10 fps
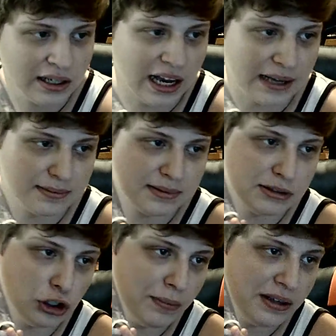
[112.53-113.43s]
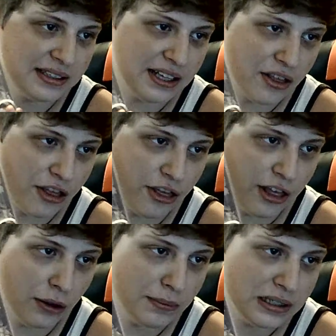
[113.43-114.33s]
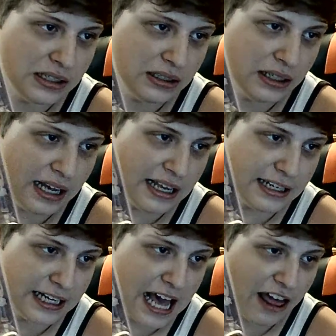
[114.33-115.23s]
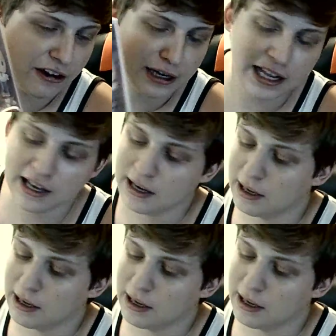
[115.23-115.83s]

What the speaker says: I'm still missing Velma and Daphne,